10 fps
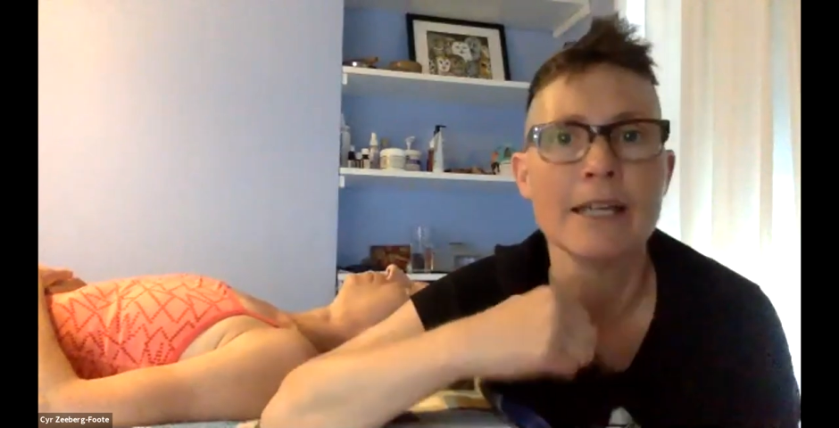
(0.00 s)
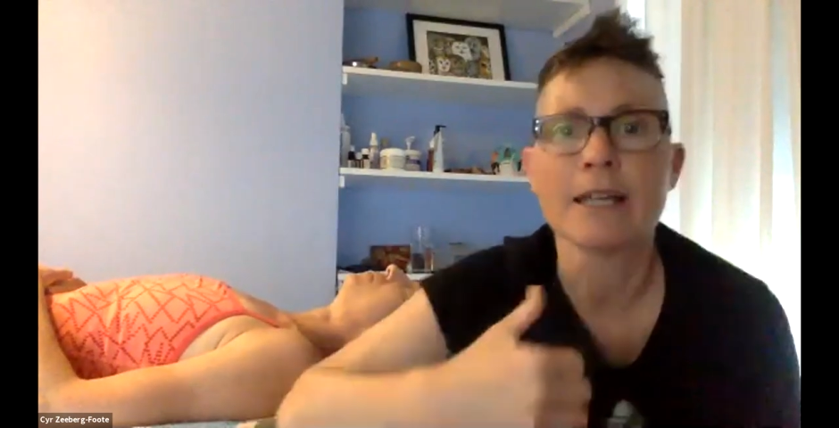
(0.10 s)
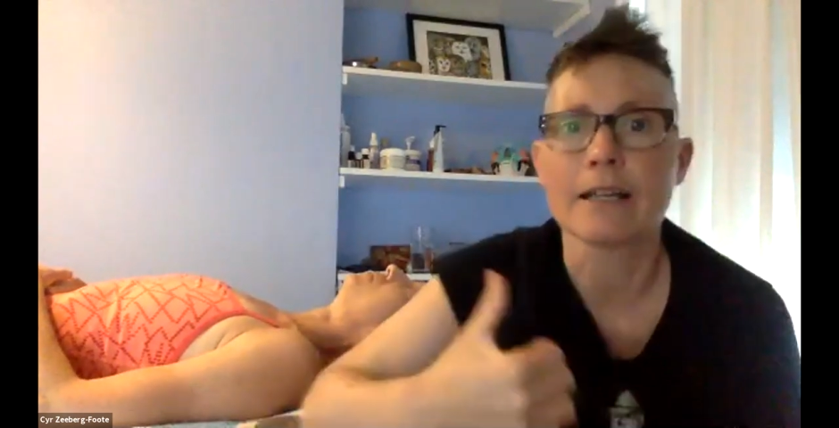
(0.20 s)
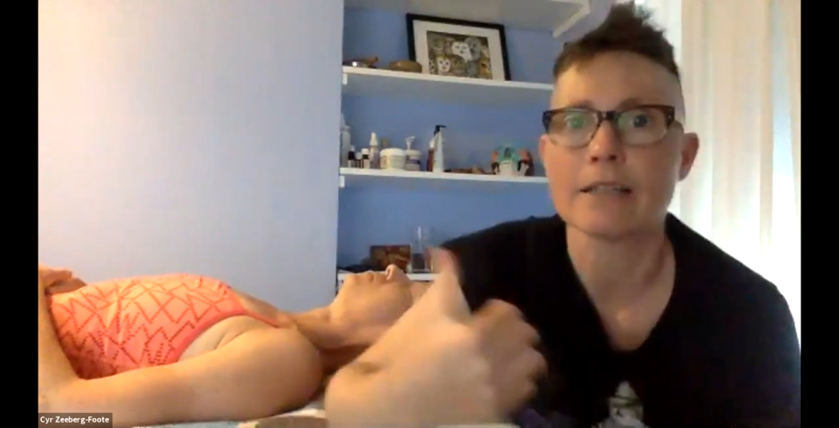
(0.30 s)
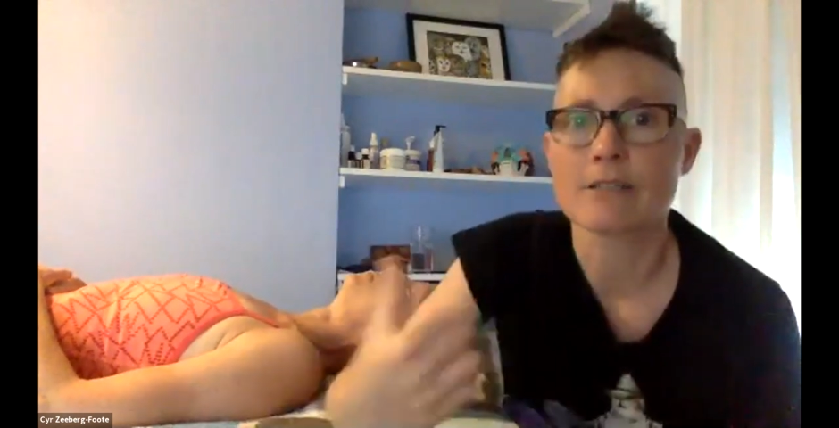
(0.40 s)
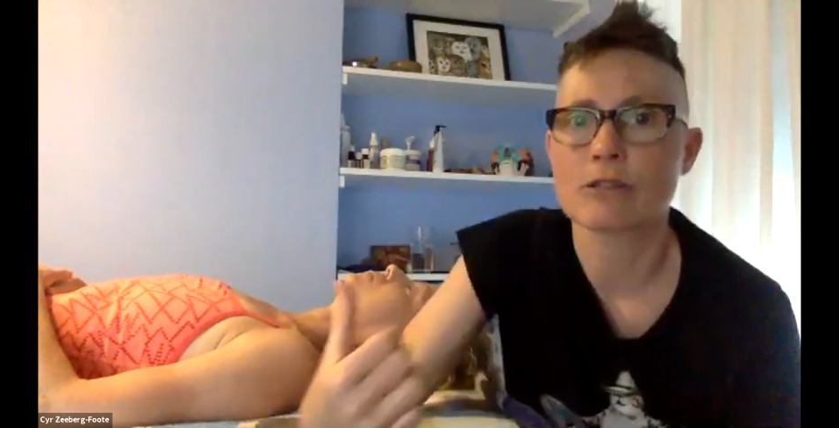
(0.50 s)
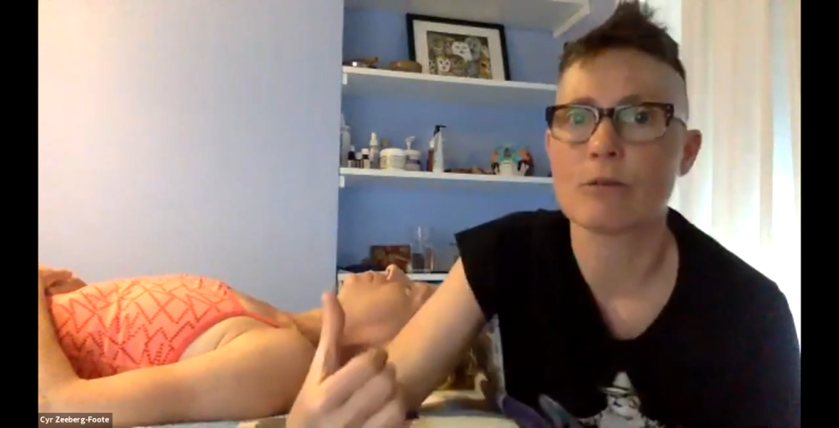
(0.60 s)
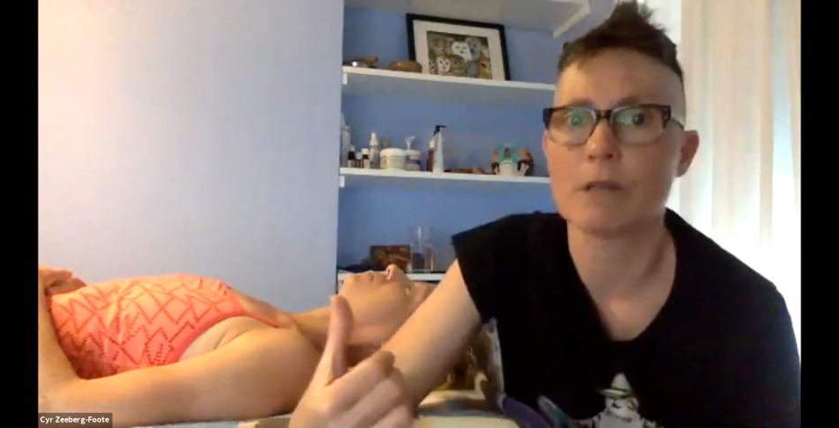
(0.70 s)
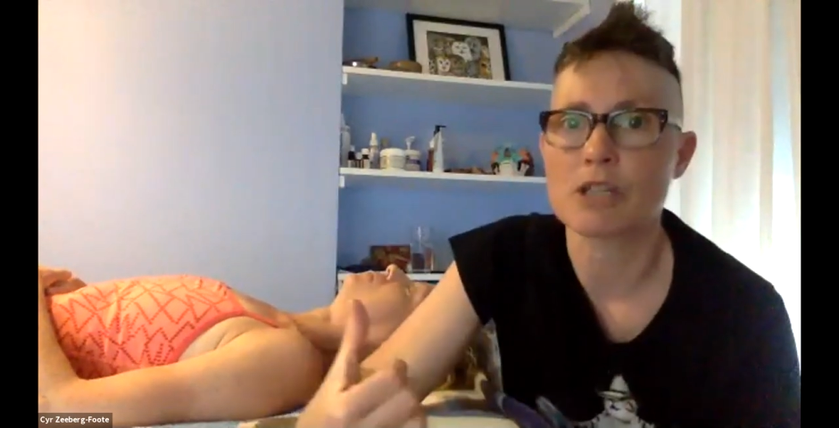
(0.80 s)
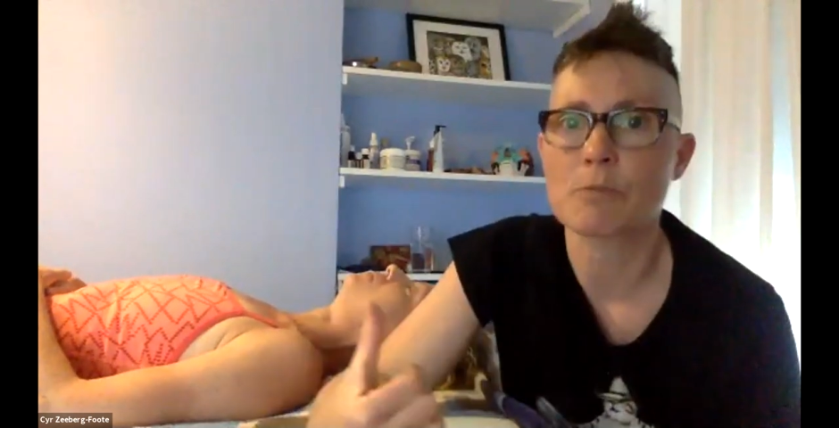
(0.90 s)
got so
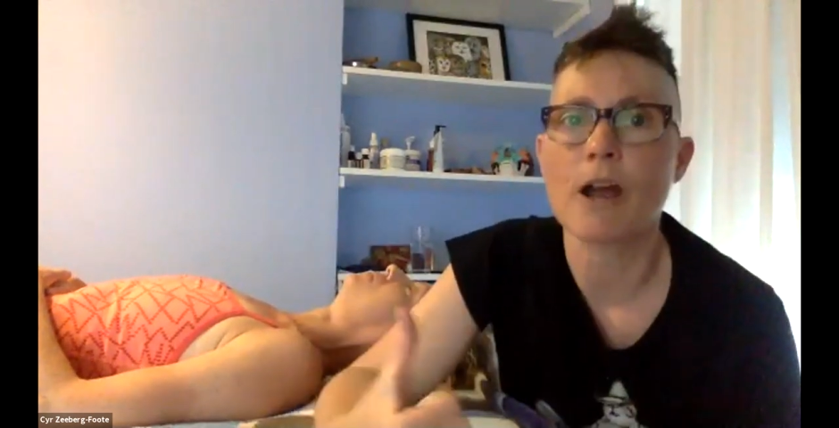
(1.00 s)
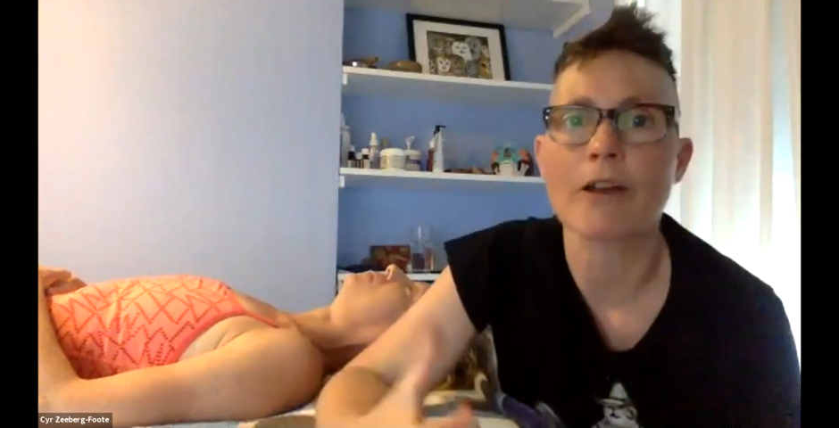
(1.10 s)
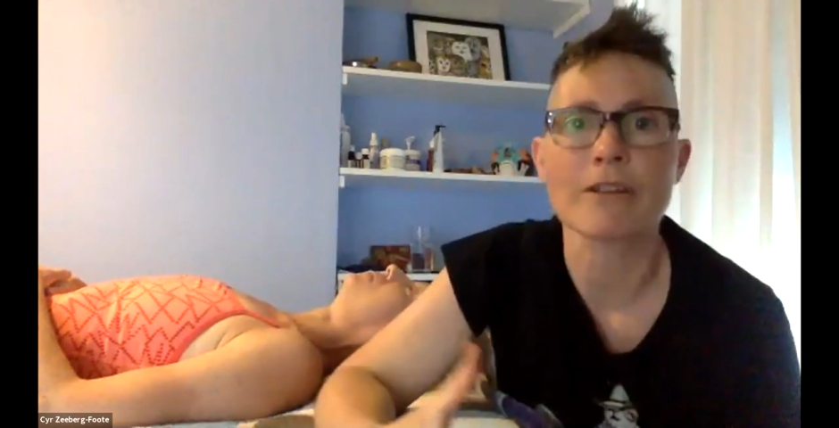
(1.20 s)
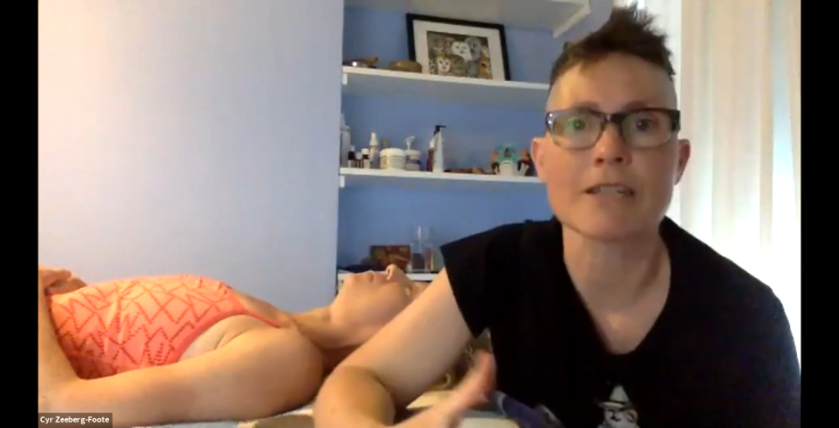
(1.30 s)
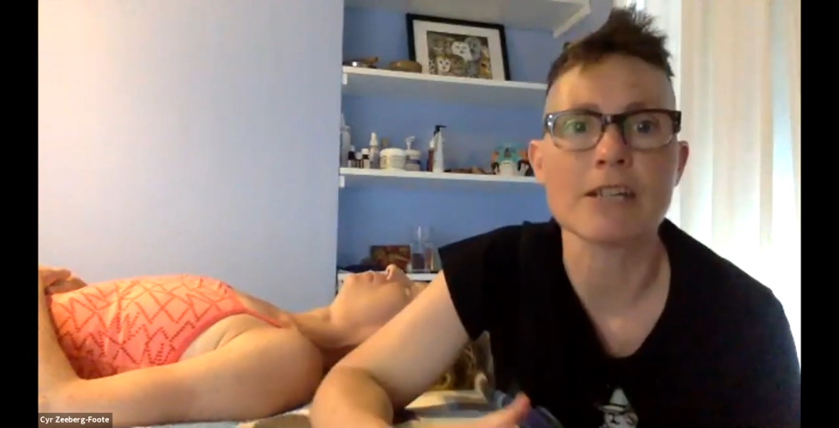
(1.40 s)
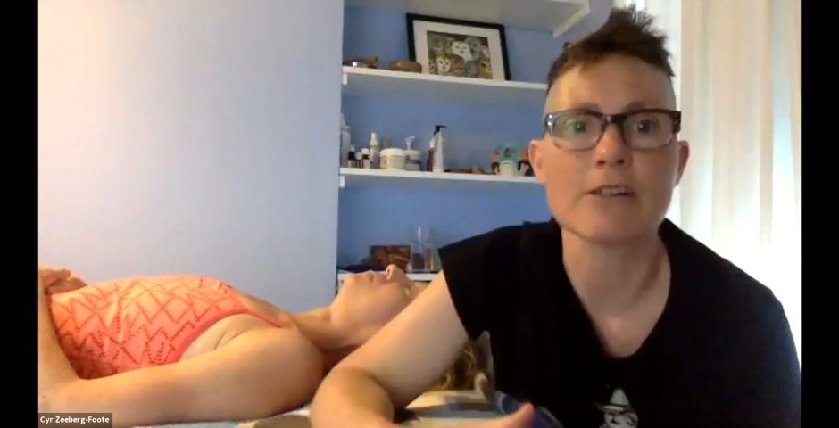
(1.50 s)
much progress here